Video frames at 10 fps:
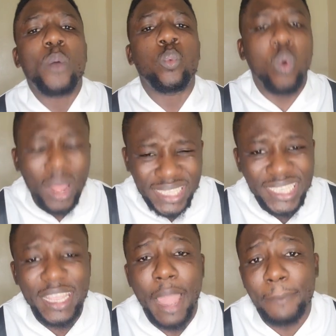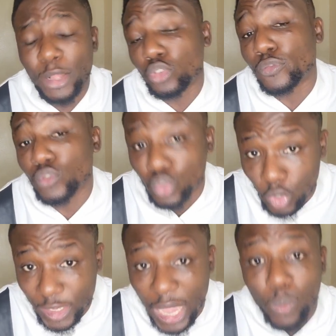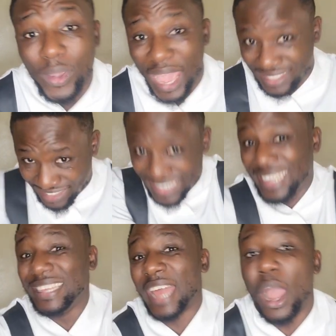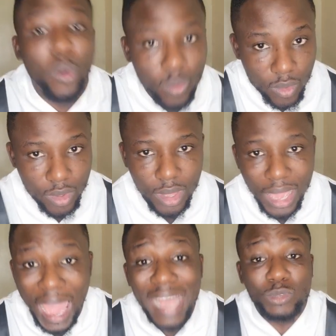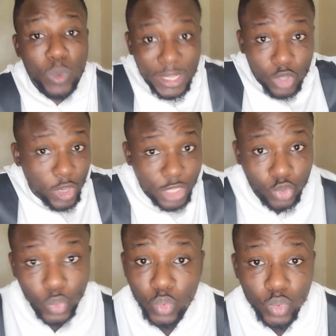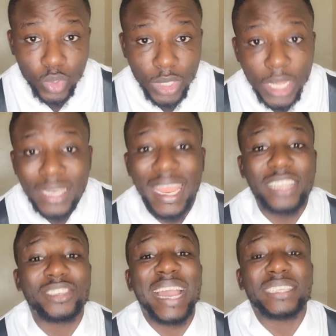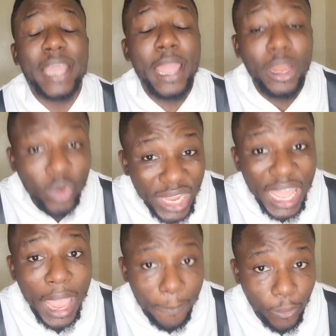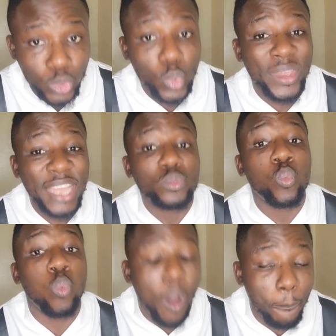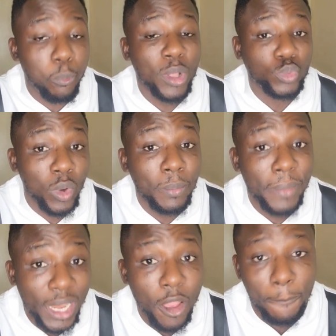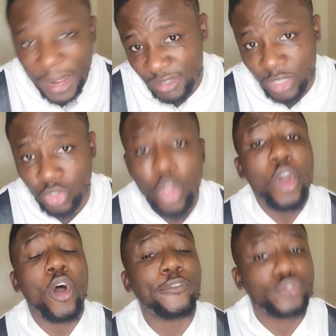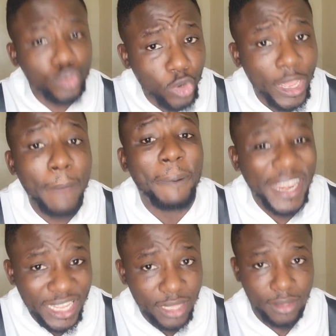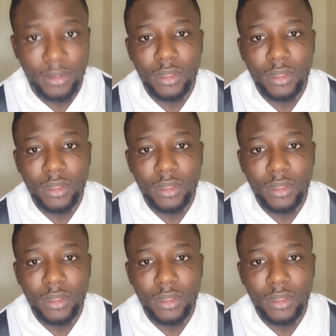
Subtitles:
What is the amount of crude oil we are drilling now? As we are talking to you, Nigeria is only able to get 1.1 million barrels of crude oil per day.